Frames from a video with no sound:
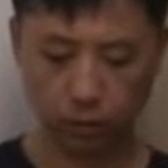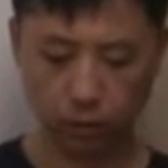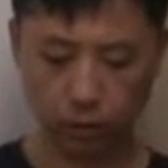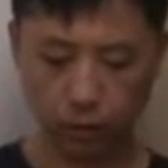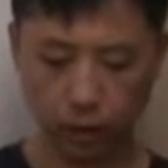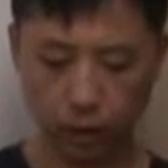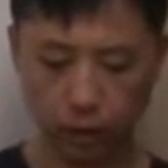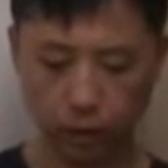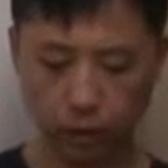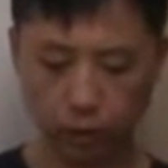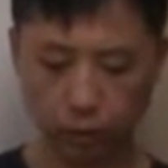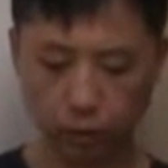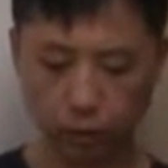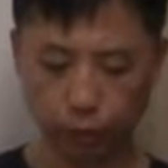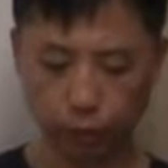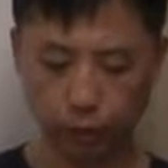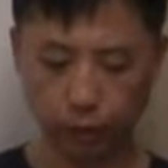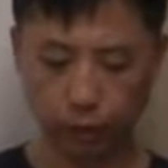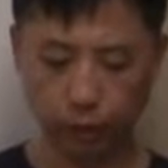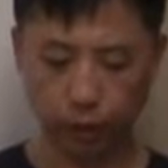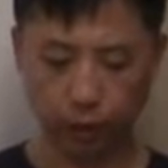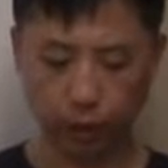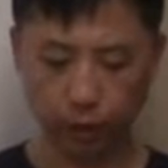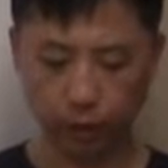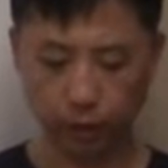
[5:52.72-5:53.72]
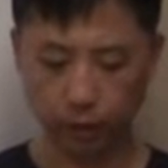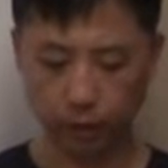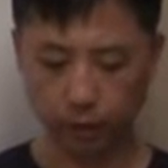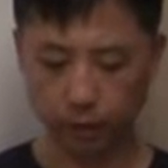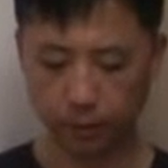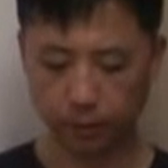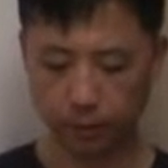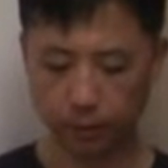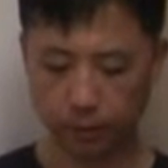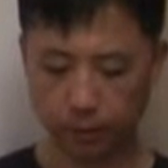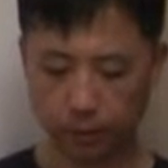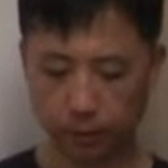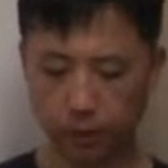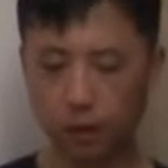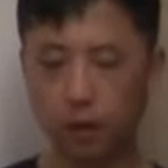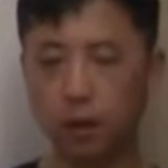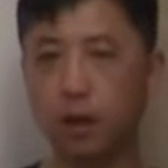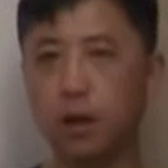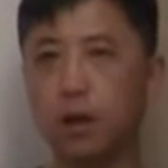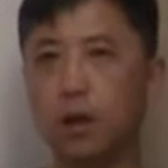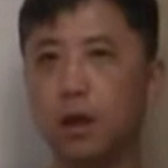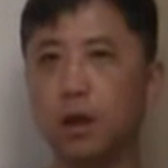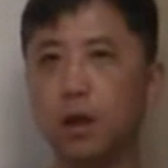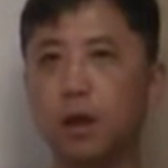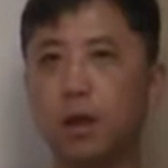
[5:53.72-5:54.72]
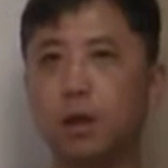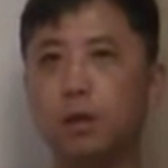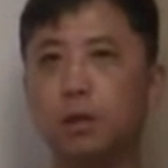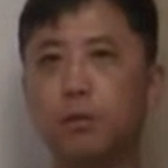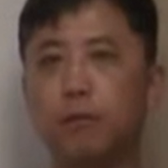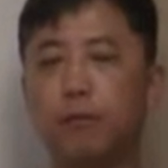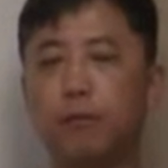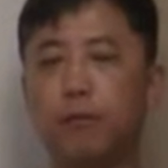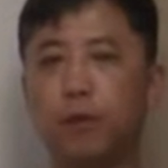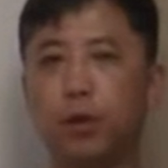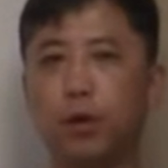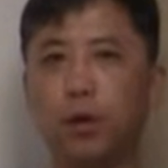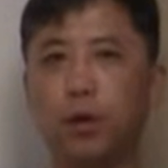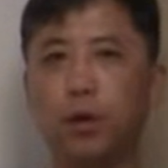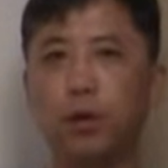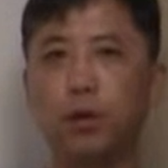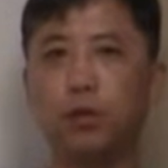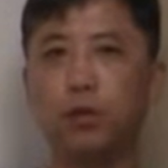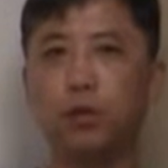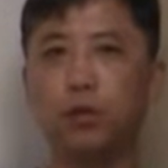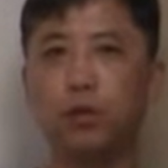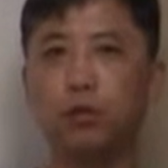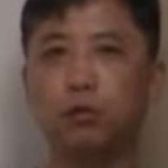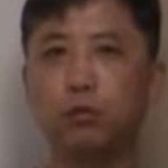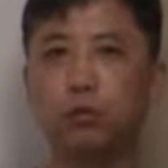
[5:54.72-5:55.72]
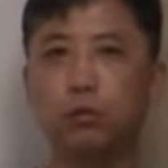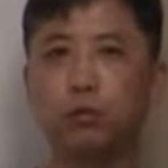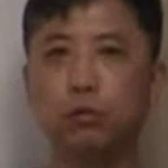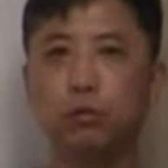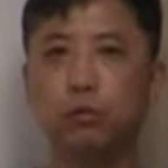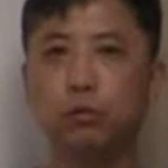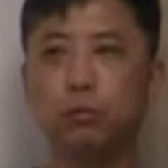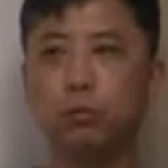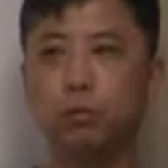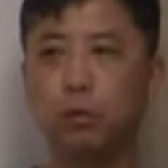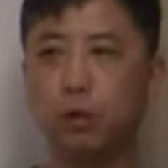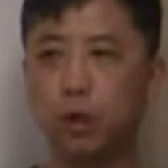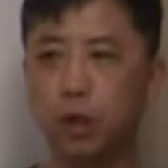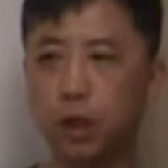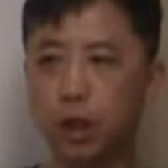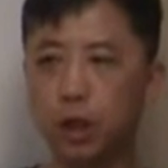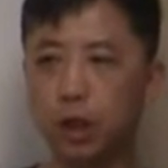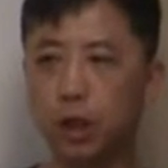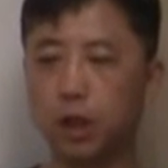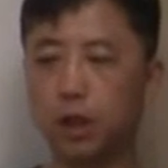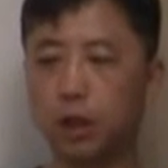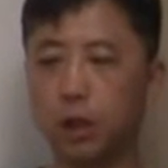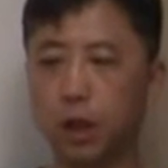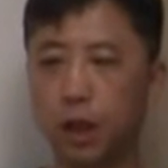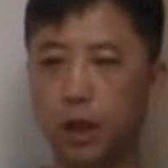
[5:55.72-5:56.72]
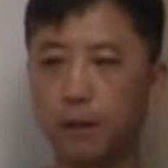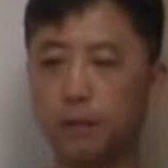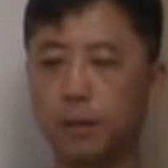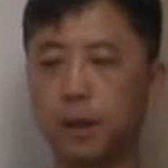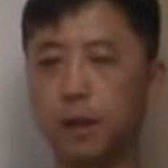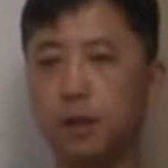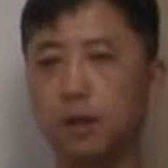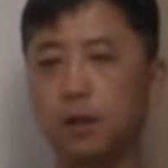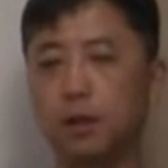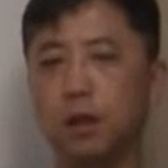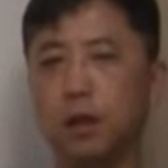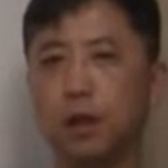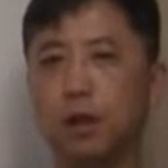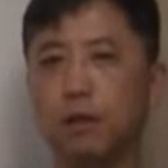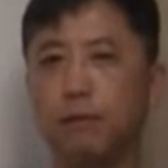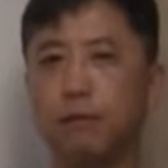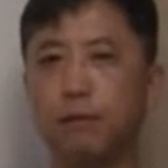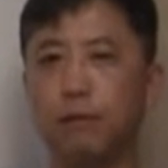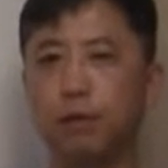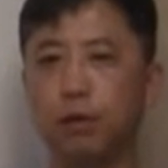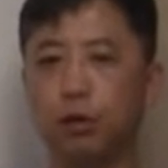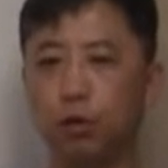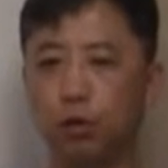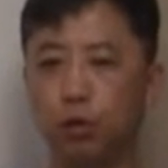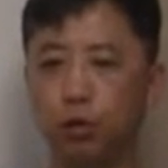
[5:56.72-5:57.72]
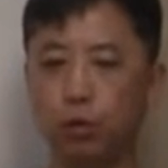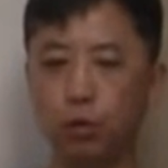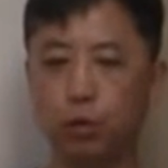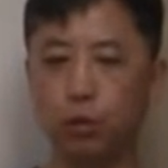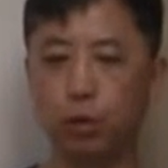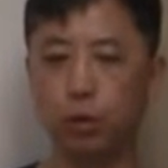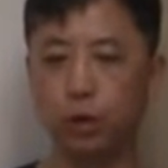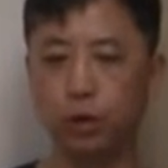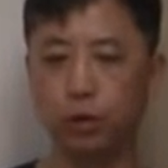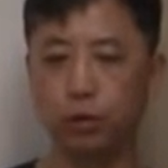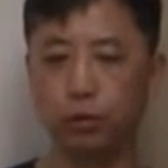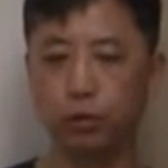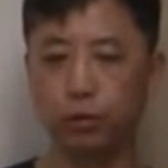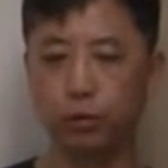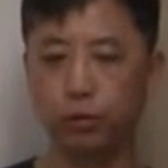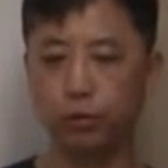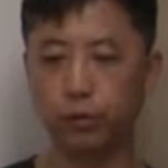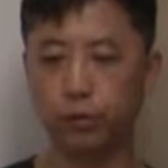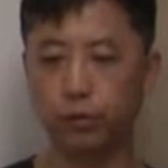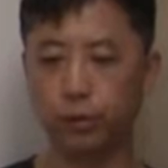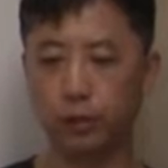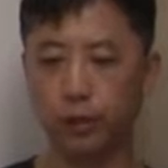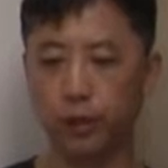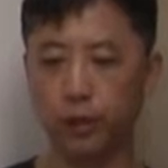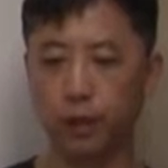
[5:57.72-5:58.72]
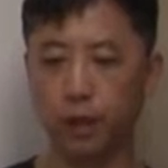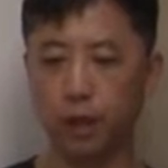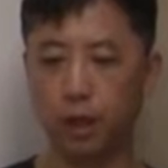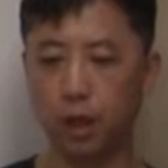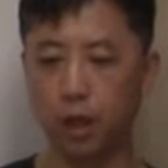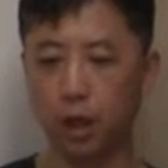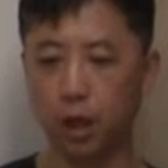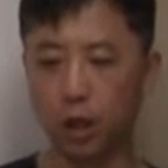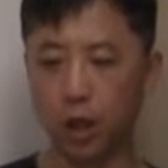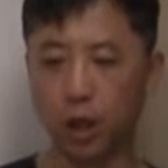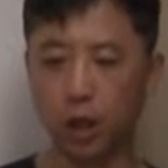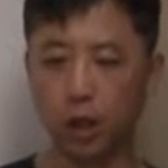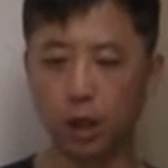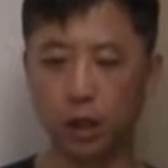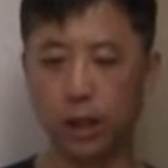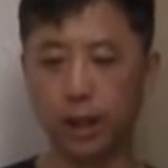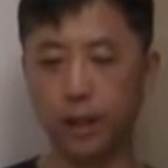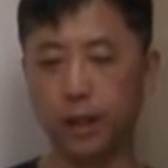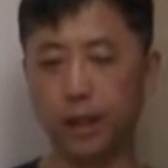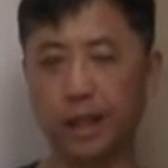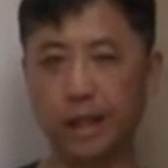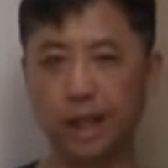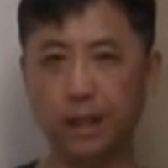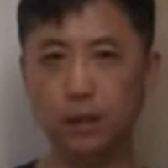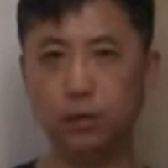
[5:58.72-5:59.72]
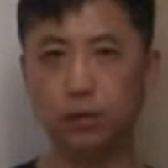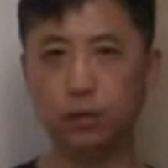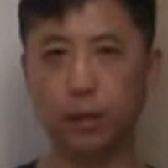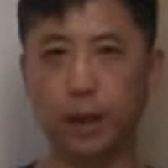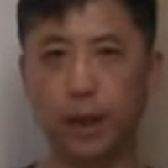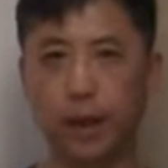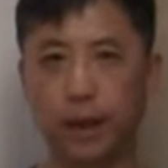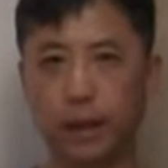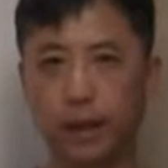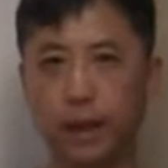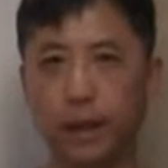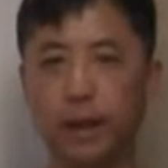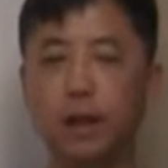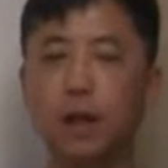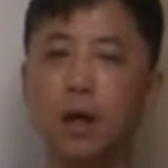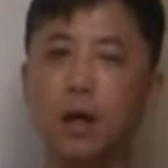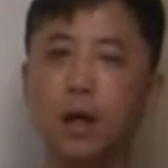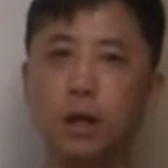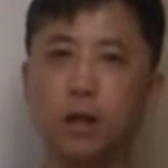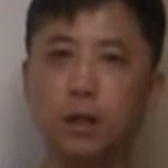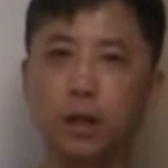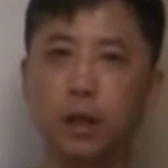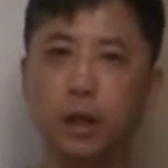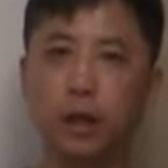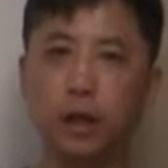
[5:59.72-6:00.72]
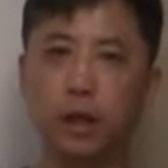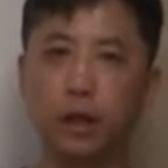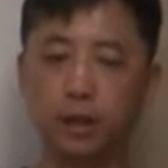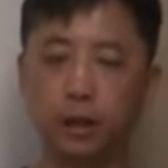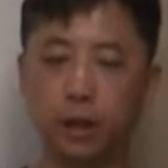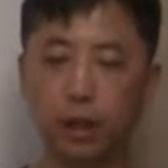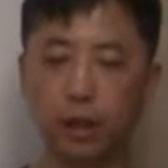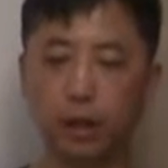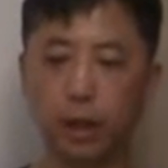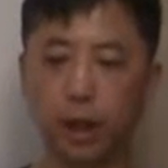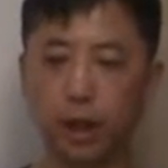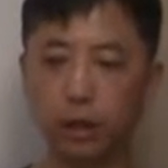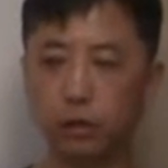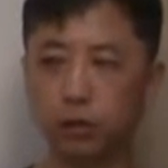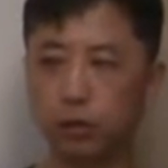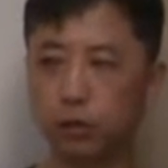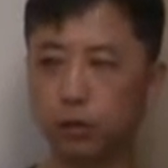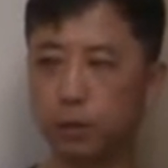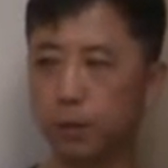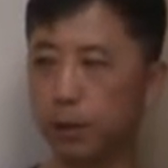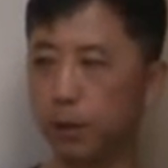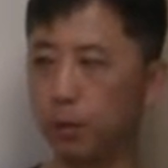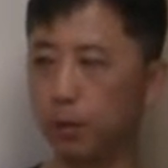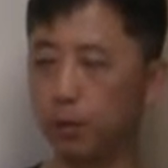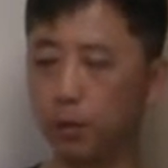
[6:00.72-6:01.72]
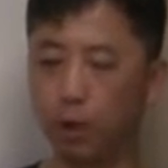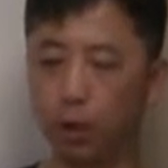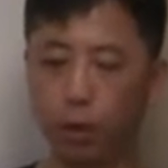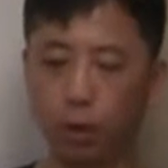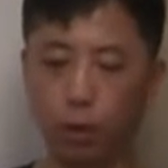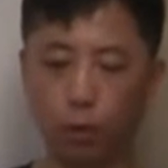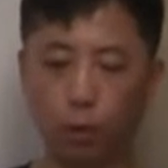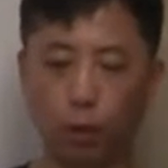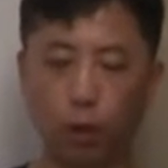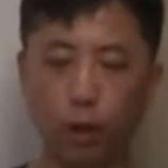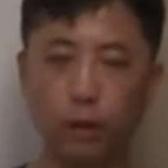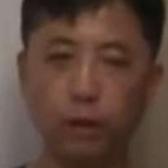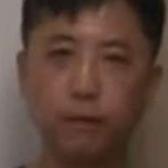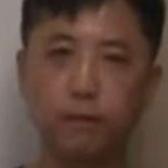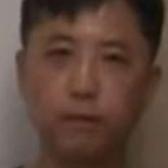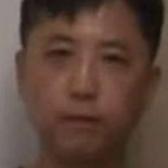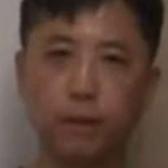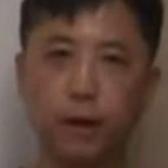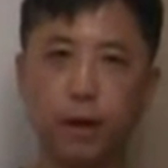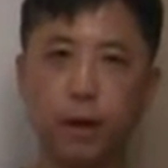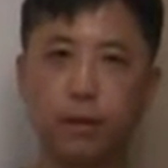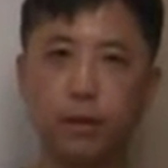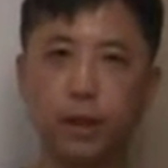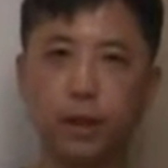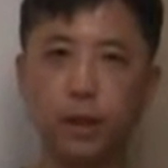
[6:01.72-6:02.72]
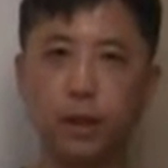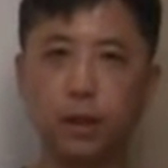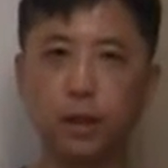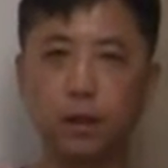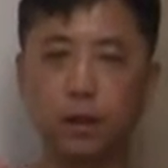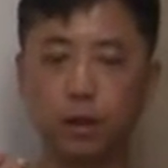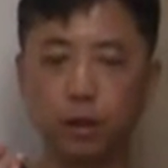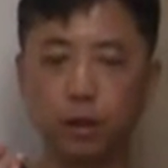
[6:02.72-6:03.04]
this result to learn, I mean, if you wanted to really learn in this way, then there has to be one very